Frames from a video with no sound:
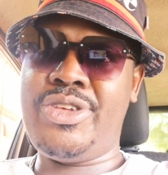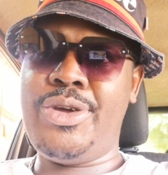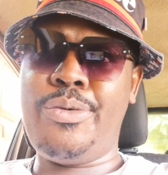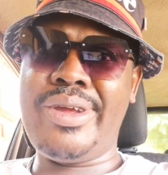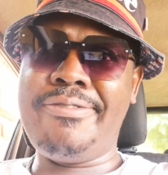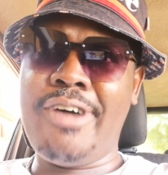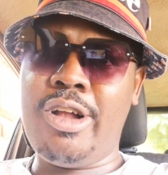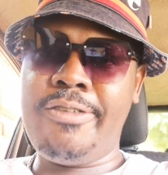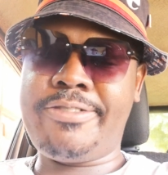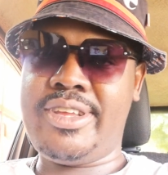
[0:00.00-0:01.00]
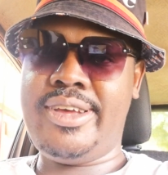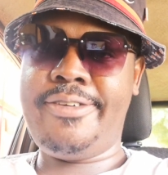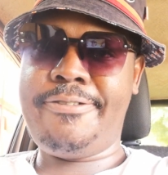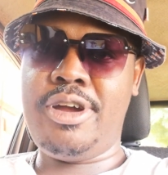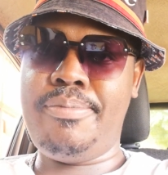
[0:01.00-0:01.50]
evolved
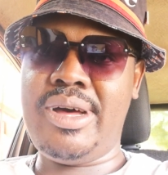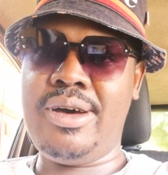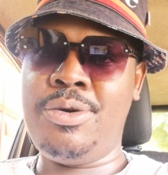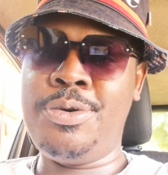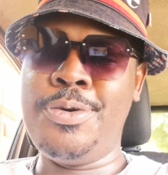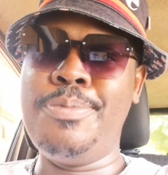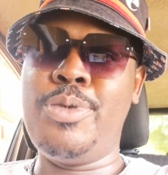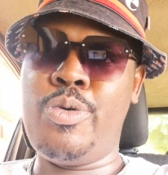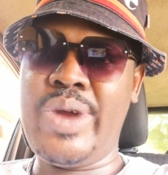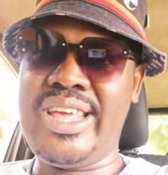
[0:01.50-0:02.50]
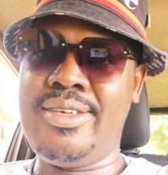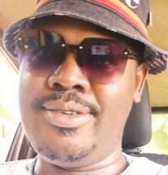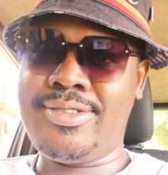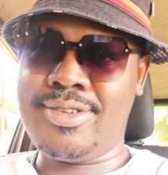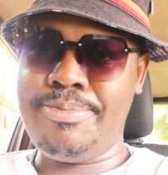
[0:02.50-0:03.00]
from whom we
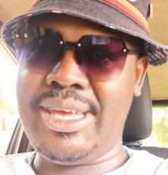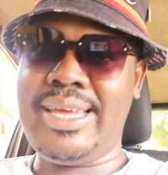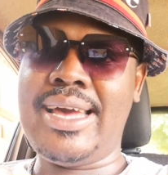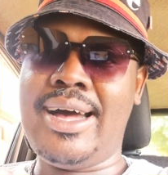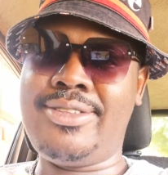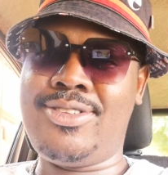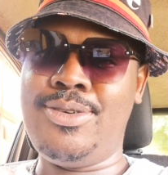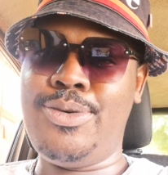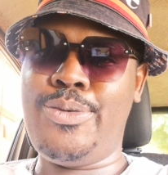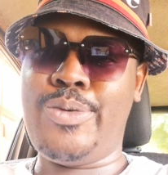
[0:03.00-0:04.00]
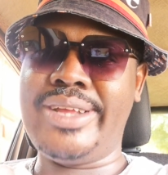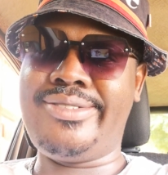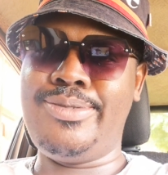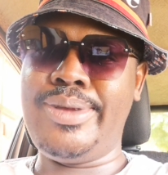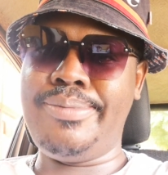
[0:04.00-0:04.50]
used to be to
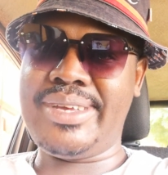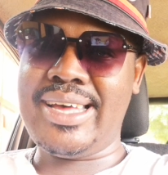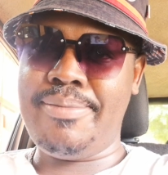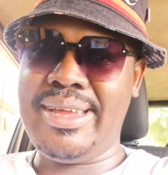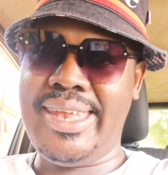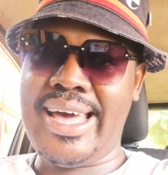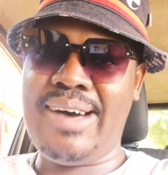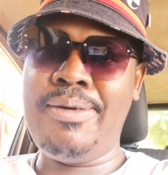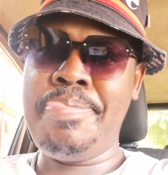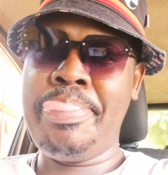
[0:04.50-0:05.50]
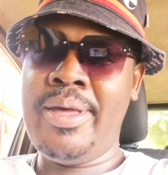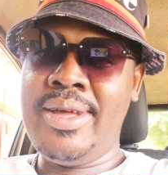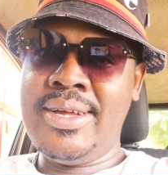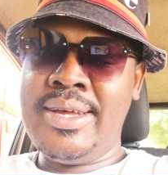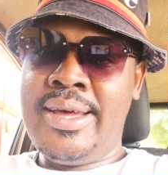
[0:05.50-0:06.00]
what we becoming now.
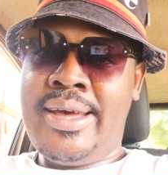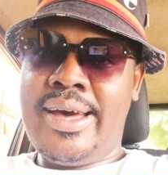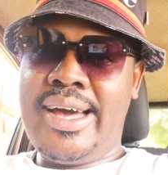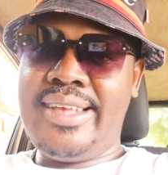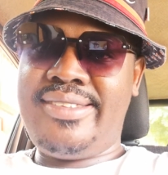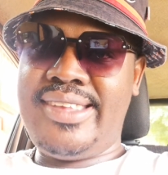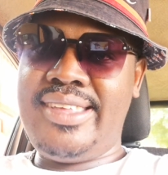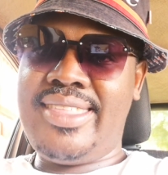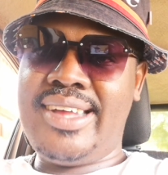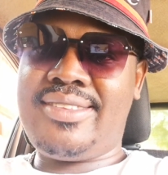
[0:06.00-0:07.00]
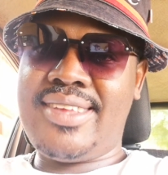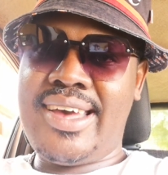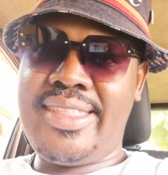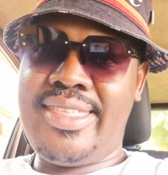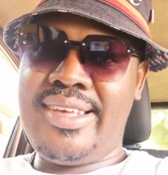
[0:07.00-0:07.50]
I see that
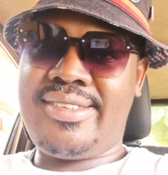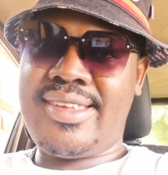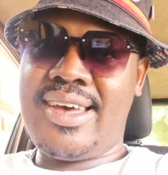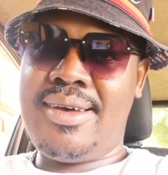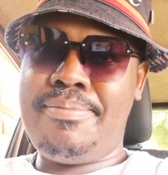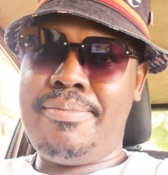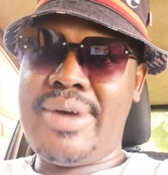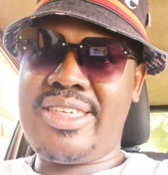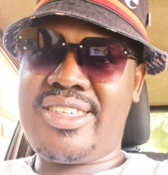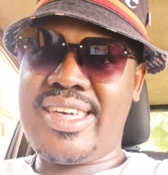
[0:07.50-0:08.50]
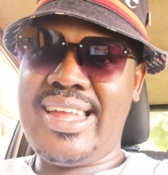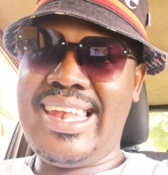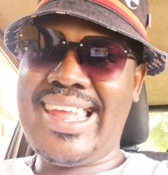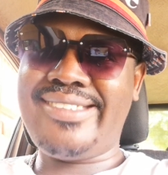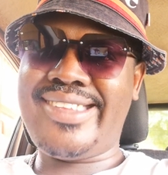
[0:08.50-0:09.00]
there's much
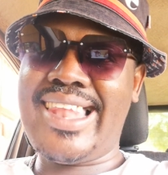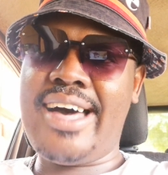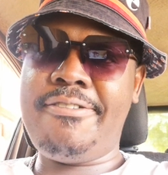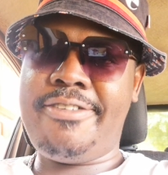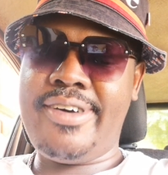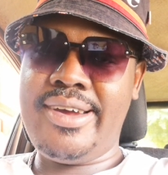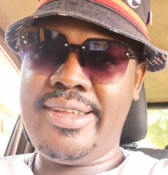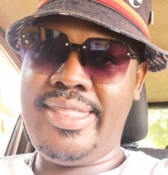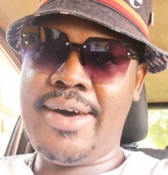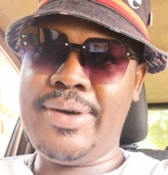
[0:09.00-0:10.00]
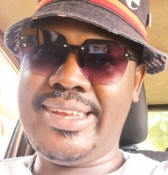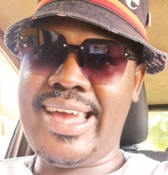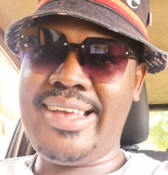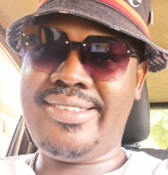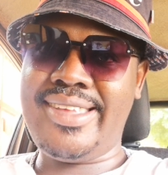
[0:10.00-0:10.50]
less love
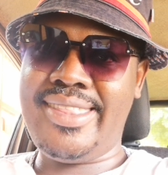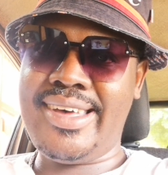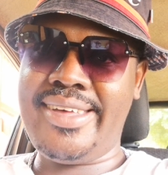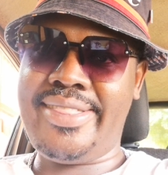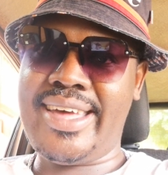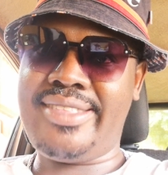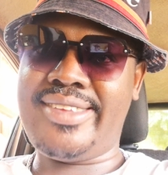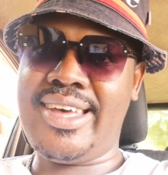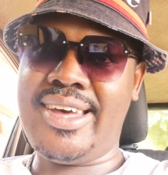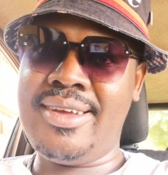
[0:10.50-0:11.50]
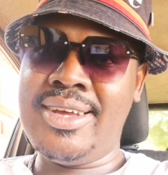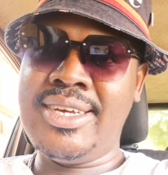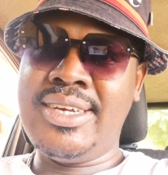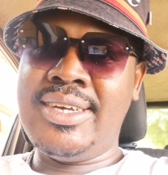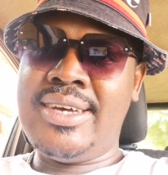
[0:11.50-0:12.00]
nowadays, and that
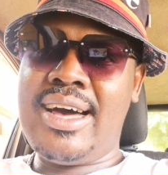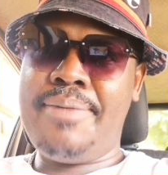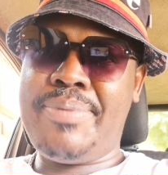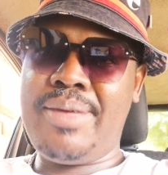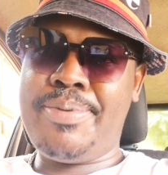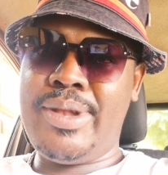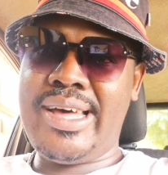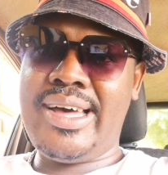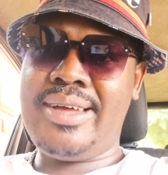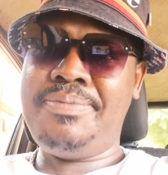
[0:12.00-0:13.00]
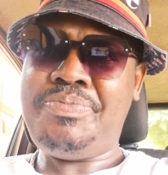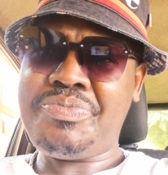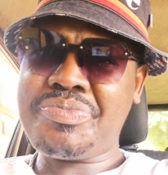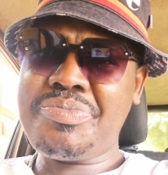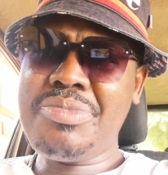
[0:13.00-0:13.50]
people are
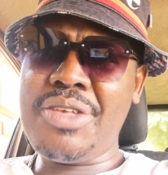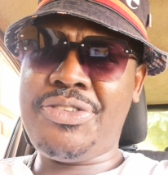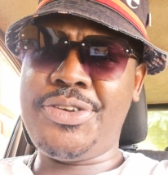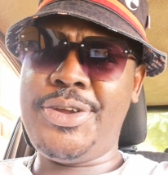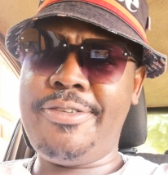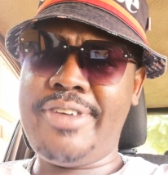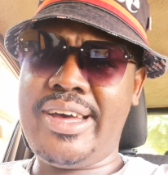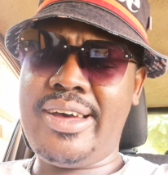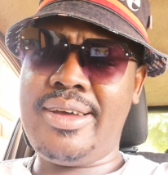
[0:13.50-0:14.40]
sort of,